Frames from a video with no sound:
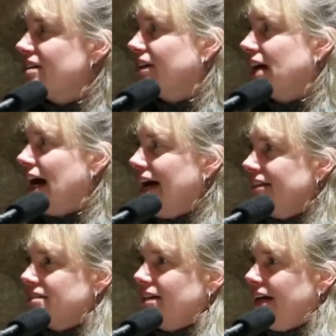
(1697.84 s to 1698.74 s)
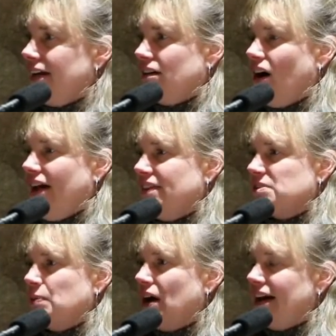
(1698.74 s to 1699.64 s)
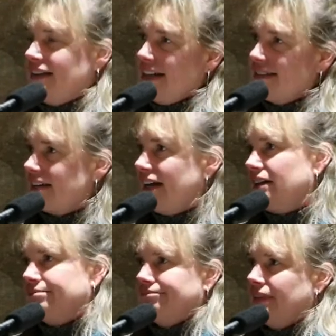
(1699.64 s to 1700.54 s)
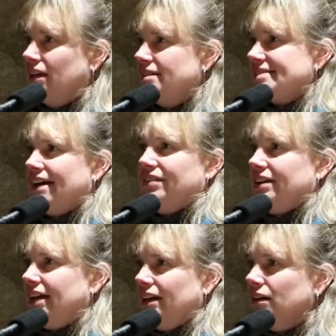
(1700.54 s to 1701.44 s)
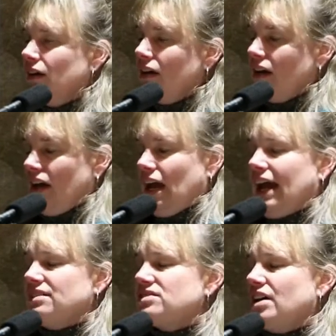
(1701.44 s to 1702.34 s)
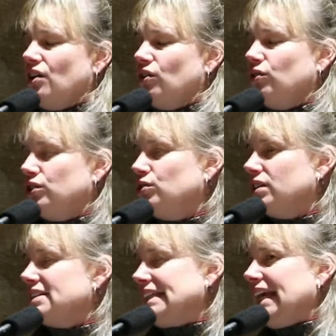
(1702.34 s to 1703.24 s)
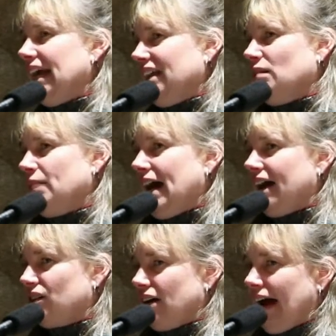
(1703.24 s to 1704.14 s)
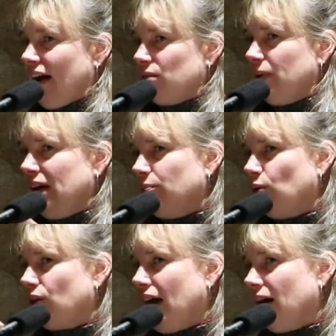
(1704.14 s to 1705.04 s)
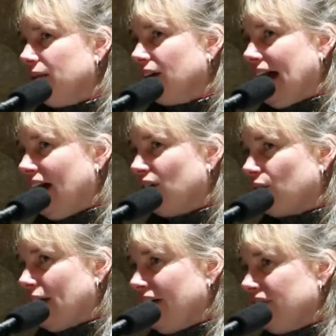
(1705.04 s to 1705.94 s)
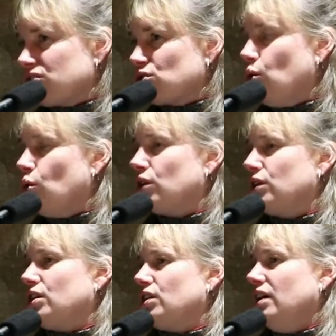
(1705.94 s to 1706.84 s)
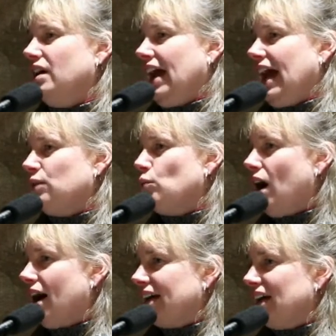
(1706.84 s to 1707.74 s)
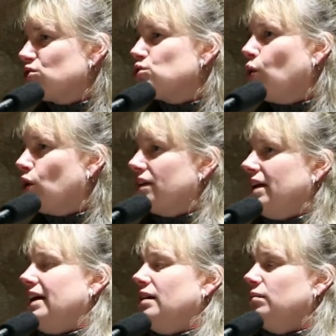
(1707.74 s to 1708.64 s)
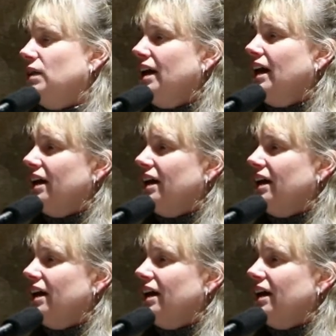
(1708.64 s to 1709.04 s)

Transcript: And so the guy's on the spot, and he's 70. And so you could see in the background people coming out around this corner and walking toward him.